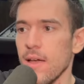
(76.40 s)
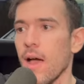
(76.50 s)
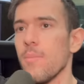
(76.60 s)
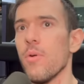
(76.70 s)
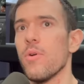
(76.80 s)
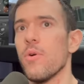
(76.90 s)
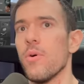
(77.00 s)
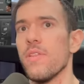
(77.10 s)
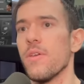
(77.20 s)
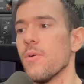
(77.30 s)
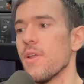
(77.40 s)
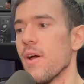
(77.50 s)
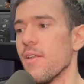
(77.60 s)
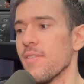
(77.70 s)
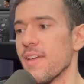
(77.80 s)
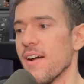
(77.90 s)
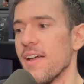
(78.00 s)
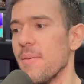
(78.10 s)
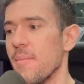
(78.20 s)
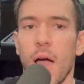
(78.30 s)
I'm not recording the audio, I don't think I
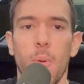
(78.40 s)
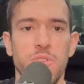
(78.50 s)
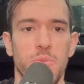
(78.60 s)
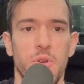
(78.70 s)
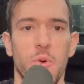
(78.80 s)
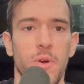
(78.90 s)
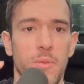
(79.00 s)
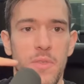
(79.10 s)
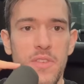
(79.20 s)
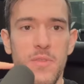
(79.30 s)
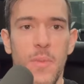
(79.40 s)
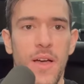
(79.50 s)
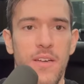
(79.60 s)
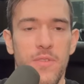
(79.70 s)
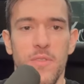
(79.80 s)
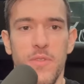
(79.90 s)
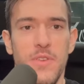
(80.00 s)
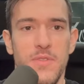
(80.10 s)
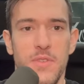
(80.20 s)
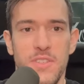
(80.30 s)
am. I wasn't recording with this mic for the
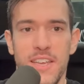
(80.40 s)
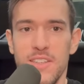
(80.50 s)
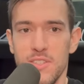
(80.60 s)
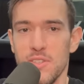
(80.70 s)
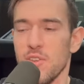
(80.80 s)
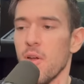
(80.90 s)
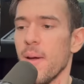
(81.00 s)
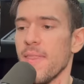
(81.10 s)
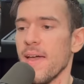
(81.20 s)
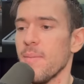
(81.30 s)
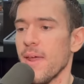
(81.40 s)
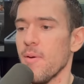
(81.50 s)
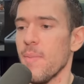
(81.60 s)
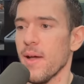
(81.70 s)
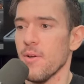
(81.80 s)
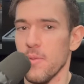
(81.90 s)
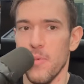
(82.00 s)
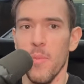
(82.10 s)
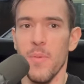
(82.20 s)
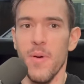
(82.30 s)
first few seconds, sorry about that. Now we're back on the
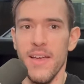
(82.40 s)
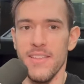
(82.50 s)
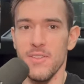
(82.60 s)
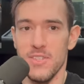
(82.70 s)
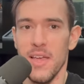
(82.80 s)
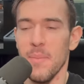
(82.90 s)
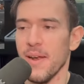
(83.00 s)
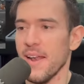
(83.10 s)
proper mic, it'll sound better